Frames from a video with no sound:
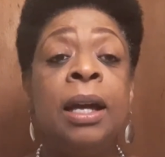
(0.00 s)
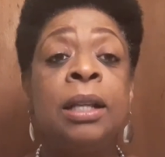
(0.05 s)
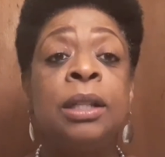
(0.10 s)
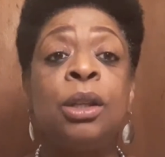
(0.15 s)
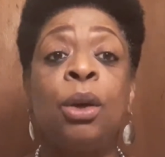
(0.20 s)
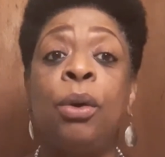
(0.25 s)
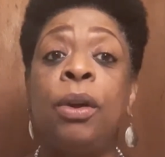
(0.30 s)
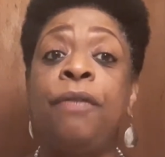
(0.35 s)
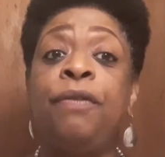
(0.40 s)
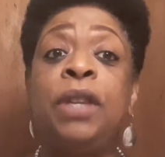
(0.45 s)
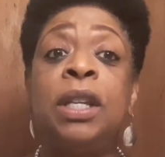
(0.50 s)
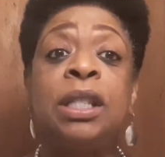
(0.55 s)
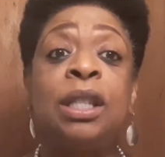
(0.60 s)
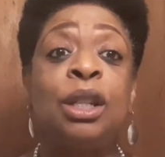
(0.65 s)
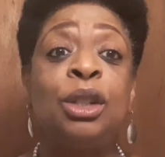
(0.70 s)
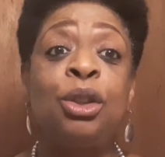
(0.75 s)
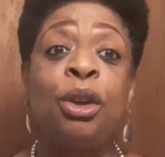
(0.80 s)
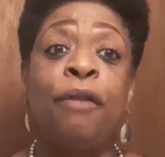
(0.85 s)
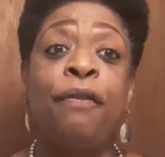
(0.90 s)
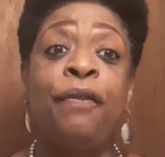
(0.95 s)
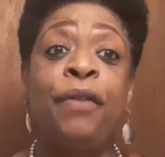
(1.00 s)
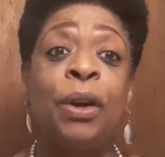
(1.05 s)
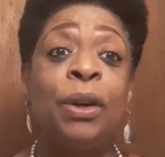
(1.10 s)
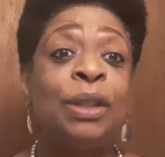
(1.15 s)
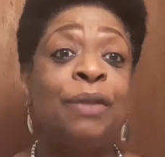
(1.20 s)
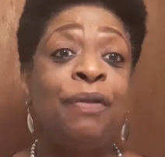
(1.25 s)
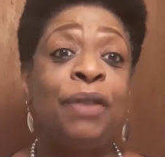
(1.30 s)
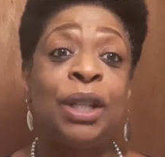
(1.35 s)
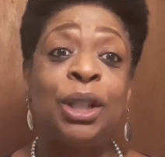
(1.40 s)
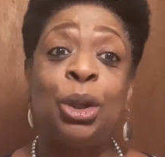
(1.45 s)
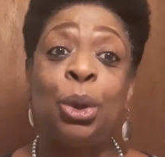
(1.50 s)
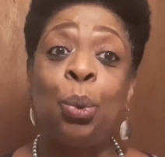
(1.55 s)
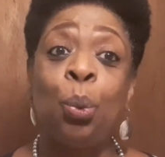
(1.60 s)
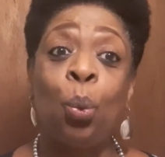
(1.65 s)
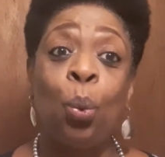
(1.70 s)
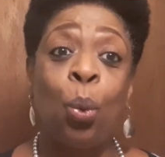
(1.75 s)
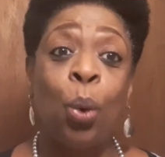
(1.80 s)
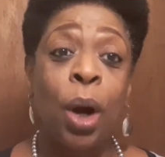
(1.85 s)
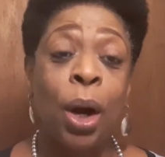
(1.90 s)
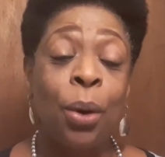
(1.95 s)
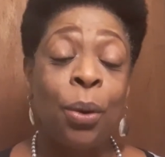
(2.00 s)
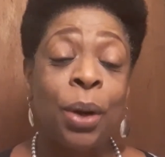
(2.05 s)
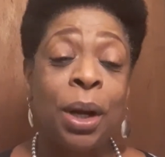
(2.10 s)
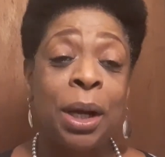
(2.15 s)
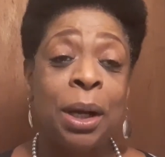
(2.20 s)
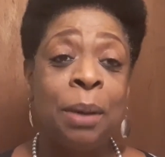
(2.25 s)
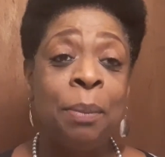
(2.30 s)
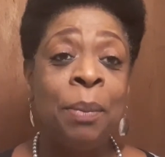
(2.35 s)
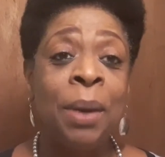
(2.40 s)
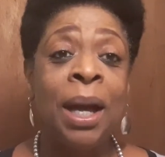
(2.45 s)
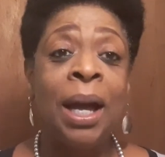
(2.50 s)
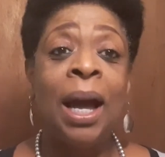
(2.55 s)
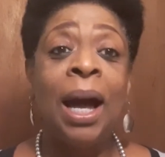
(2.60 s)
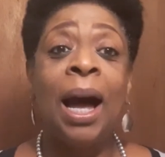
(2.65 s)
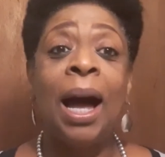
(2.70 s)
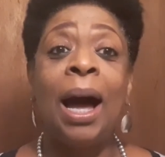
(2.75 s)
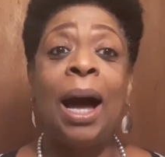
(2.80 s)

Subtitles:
So if this is your first visit, welcome.